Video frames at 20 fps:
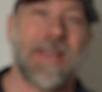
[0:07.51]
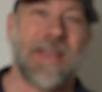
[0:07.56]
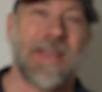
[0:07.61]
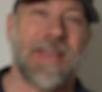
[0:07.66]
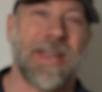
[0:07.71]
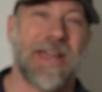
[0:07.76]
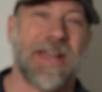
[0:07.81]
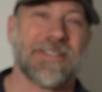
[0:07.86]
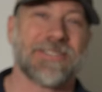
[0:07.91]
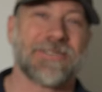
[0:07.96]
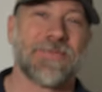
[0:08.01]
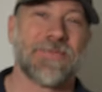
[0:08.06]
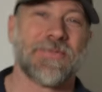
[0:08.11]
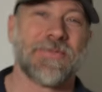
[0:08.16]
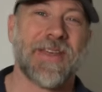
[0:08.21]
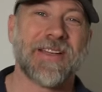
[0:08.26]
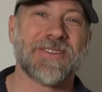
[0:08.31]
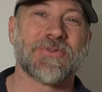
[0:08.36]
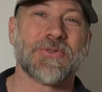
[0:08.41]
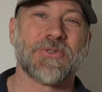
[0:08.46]
Hey guys,
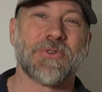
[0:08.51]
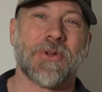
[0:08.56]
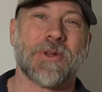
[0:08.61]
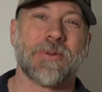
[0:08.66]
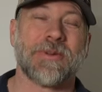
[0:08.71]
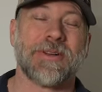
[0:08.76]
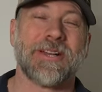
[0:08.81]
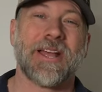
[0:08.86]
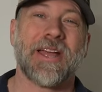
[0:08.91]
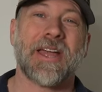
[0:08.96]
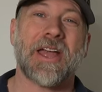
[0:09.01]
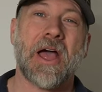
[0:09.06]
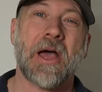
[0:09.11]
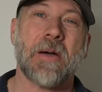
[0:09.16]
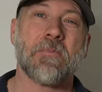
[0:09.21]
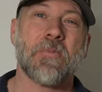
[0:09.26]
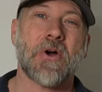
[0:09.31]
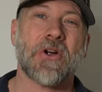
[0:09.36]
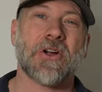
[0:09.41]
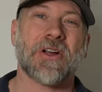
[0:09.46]
thanks for joining me today.
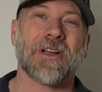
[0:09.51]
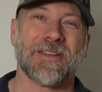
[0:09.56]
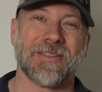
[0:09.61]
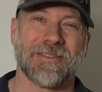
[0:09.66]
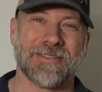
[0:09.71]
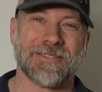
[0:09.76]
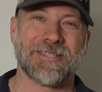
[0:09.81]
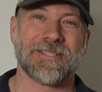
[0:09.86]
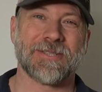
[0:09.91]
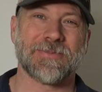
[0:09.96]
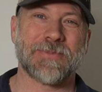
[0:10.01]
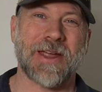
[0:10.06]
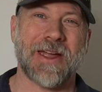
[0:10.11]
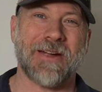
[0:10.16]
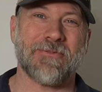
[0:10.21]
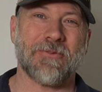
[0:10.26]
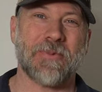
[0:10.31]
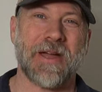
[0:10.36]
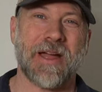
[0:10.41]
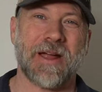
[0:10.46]
I'm Mark, this is
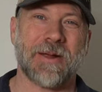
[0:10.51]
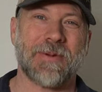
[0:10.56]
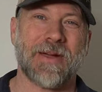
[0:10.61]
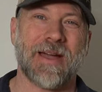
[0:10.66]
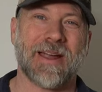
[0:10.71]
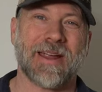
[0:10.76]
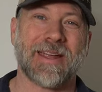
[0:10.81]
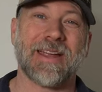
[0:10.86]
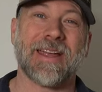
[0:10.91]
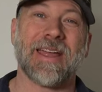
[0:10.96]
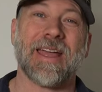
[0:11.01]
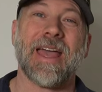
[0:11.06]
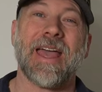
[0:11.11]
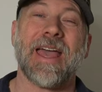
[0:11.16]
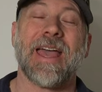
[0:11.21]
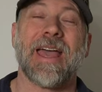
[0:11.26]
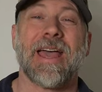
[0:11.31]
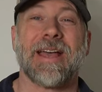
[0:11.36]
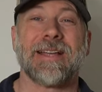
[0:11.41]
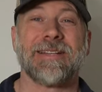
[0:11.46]
Spiguyver Backpacking.
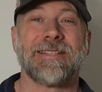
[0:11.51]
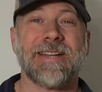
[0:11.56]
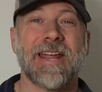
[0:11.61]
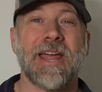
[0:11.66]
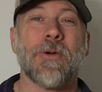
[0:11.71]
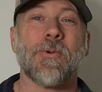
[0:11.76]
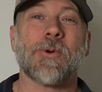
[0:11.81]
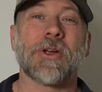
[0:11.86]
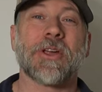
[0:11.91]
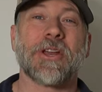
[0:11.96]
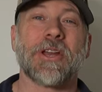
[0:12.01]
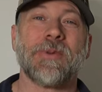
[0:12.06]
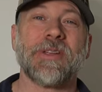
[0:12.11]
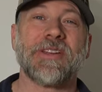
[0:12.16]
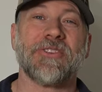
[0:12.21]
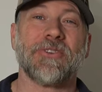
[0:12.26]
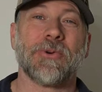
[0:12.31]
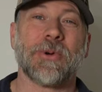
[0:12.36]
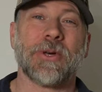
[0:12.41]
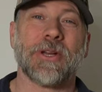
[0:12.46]
And today we're gonna be
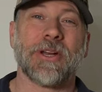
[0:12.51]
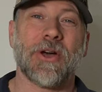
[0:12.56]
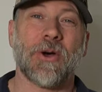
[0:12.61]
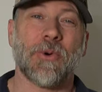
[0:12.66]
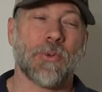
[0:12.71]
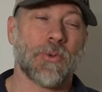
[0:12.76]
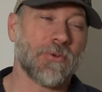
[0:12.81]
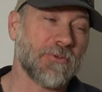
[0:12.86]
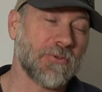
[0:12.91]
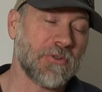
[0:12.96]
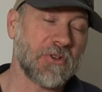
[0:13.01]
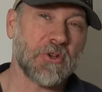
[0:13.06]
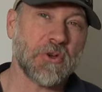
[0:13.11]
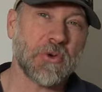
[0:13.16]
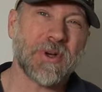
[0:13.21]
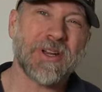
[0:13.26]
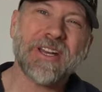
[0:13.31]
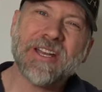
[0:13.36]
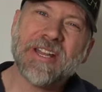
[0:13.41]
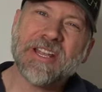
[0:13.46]
doing a
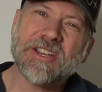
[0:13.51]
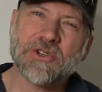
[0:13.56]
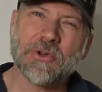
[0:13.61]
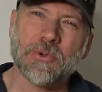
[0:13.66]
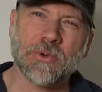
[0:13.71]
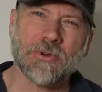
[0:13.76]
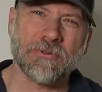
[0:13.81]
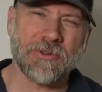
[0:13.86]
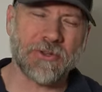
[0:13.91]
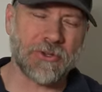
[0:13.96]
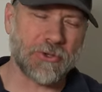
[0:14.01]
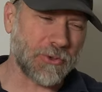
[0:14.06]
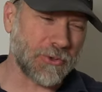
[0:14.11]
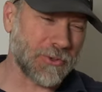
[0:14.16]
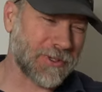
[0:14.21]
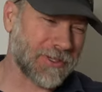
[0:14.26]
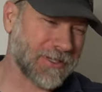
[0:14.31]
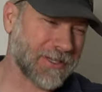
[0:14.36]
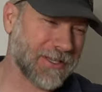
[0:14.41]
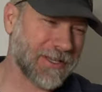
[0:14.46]
review, an initial
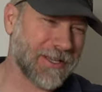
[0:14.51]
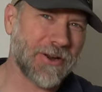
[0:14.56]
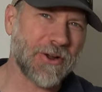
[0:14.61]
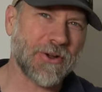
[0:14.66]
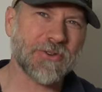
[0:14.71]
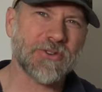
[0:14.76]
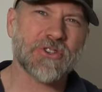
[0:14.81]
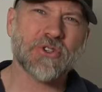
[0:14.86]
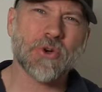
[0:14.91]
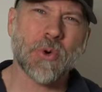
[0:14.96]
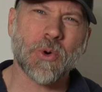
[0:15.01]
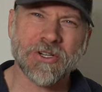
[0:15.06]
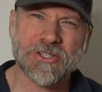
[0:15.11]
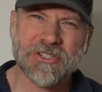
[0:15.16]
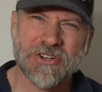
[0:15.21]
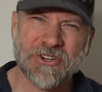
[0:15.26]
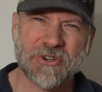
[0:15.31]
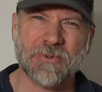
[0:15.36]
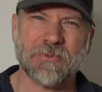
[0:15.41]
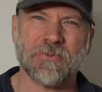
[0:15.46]
review, you know,
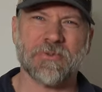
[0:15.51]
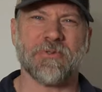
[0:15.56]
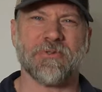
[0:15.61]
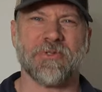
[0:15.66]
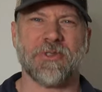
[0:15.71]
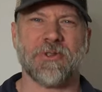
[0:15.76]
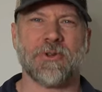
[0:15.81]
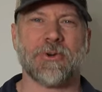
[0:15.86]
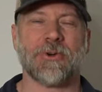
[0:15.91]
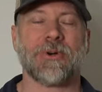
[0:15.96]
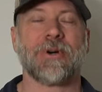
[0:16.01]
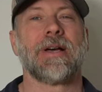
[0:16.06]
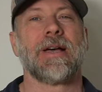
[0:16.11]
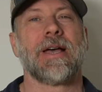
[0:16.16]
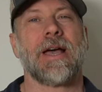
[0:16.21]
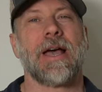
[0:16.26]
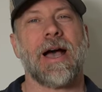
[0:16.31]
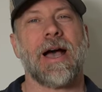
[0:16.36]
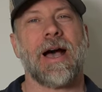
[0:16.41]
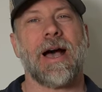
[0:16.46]
short-term review
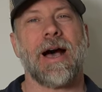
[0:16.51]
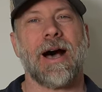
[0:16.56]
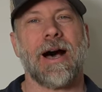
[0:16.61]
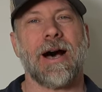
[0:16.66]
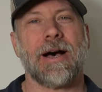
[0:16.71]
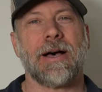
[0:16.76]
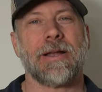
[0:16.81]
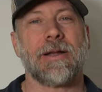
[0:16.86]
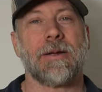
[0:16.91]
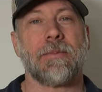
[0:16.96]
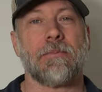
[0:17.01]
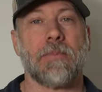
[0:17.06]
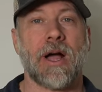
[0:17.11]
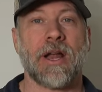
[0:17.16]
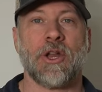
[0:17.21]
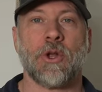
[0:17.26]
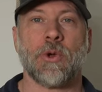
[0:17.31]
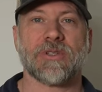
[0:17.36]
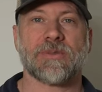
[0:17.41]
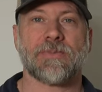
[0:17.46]
on my
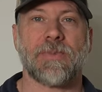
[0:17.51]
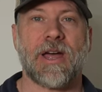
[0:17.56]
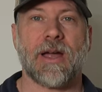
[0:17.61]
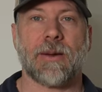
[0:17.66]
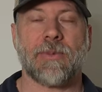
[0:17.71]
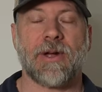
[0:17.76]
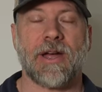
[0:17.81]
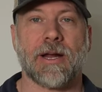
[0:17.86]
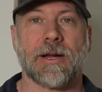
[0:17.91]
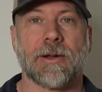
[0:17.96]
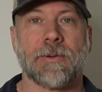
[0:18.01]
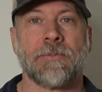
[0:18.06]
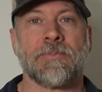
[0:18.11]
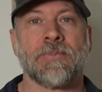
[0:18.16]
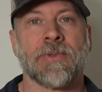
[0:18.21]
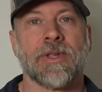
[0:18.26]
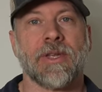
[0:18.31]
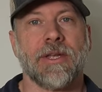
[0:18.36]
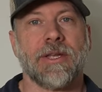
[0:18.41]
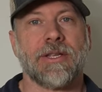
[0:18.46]
newest backpack.
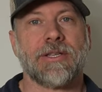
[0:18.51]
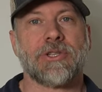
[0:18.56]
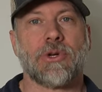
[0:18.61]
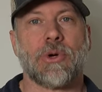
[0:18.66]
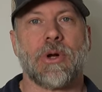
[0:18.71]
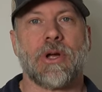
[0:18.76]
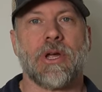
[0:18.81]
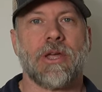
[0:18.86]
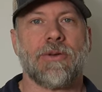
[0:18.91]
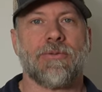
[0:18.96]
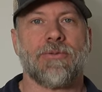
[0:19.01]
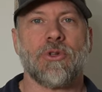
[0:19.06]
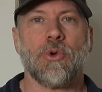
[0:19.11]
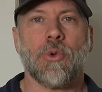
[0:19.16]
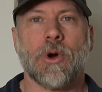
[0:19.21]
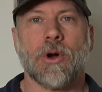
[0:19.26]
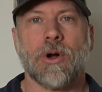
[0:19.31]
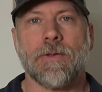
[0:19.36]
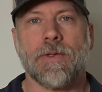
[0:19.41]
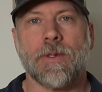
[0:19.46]
So if
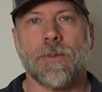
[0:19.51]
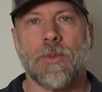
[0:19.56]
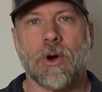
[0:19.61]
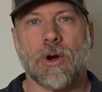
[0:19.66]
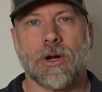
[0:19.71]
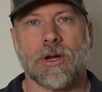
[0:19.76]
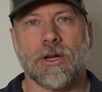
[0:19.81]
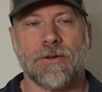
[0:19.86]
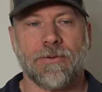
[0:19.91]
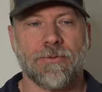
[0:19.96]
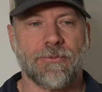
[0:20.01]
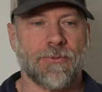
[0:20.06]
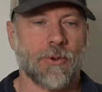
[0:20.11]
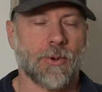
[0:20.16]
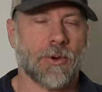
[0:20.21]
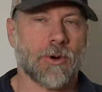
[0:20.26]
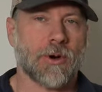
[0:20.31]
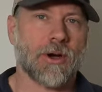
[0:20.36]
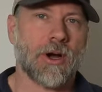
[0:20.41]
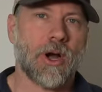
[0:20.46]
you are in the market
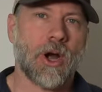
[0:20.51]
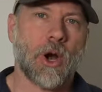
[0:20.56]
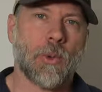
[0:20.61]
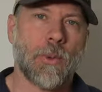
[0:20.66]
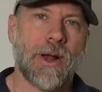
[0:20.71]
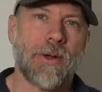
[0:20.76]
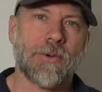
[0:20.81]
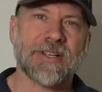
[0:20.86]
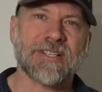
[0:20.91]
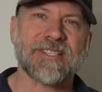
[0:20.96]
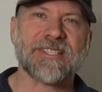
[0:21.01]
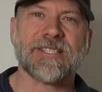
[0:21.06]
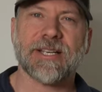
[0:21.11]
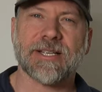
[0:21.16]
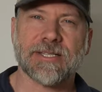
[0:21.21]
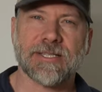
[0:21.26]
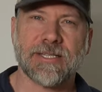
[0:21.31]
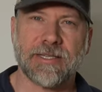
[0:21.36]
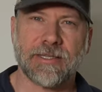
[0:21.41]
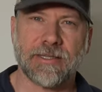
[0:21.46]
for around a
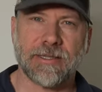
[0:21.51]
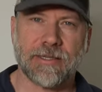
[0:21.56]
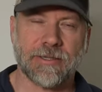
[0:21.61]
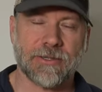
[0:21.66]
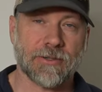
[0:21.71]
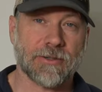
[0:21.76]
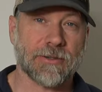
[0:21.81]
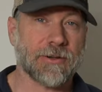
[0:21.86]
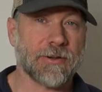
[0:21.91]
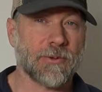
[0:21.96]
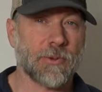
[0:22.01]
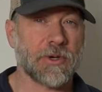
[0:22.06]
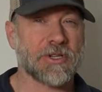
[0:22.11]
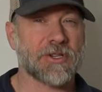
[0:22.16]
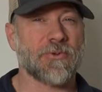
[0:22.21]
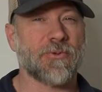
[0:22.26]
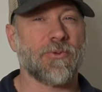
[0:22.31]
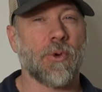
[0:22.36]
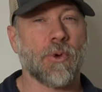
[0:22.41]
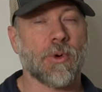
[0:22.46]
60 liter,
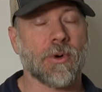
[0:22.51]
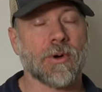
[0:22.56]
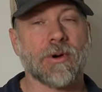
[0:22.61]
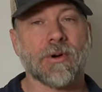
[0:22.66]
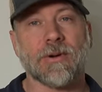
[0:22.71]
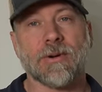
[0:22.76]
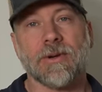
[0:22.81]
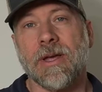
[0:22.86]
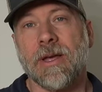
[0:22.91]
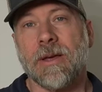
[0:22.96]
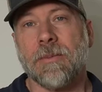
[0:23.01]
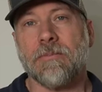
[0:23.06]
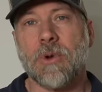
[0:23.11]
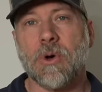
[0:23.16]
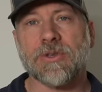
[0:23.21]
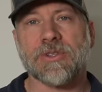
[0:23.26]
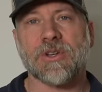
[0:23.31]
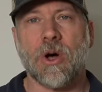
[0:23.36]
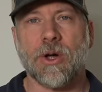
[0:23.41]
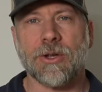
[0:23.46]
which for
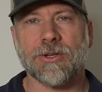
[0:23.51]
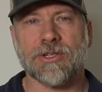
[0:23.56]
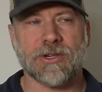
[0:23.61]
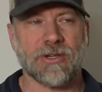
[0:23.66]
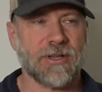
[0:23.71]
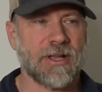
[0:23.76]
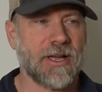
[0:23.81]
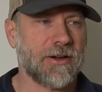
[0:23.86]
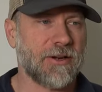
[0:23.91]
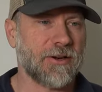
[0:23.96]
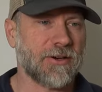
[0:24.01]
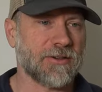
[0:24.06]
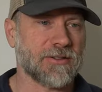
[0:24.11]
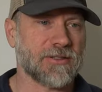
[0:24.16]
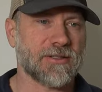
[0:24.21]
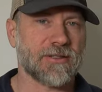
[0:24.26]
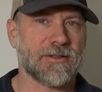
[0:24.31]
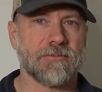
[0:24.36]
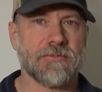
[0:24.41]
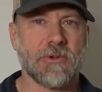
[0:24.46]
most
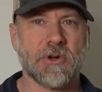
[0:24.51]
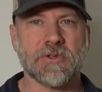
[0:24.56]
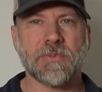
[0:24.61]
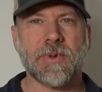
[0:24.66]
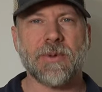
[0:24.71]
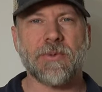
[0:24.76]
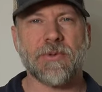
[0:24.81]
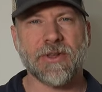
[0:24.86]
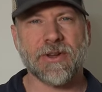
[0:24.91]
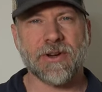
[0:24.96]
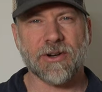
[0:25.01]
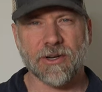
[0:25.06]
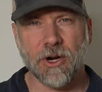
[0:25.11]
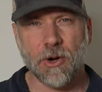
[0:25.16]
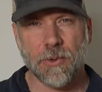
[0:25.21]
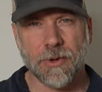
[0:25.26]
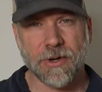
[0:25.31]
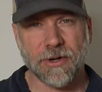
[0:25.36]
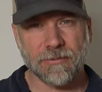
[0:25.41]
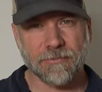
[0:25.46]
ultralighters, most people that are
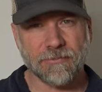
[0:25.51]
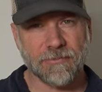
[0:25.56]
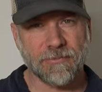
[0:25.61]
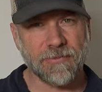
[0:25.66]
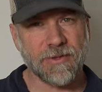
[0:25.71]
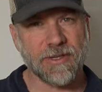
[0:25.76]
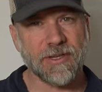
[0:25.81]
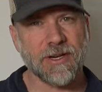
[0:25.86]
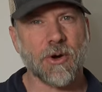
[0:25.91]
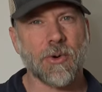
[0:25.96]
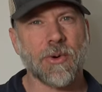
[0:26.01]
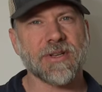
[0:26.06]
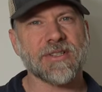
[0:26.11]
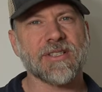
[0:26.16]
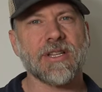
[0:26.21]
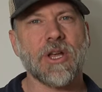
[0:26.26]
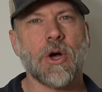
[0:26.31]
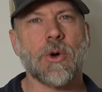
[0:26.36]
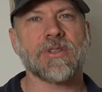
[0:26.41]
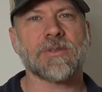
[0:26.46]
going, you know, as
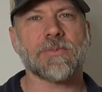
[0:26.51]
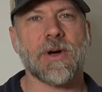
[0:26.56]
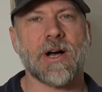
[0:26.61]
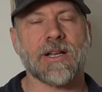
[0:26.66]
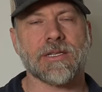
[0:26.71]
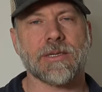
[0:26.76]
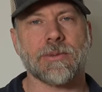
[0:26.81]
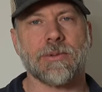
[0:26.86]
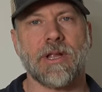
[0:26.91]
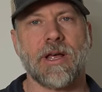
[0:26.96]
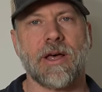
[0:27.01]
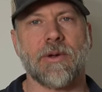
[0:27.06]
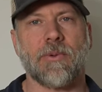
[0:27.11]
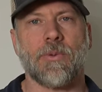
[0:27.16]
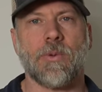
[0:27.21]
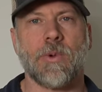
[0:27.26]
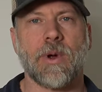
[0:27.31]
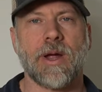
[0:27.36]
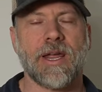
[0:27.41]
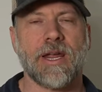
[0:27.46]
low as possible
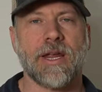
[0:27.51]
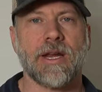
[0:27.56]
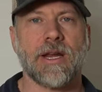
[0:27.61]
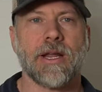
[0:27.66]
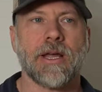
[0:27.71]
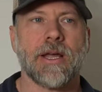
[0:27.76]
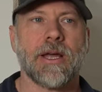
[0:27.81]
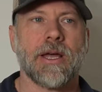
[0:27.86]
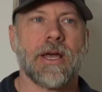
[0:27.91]
on weight,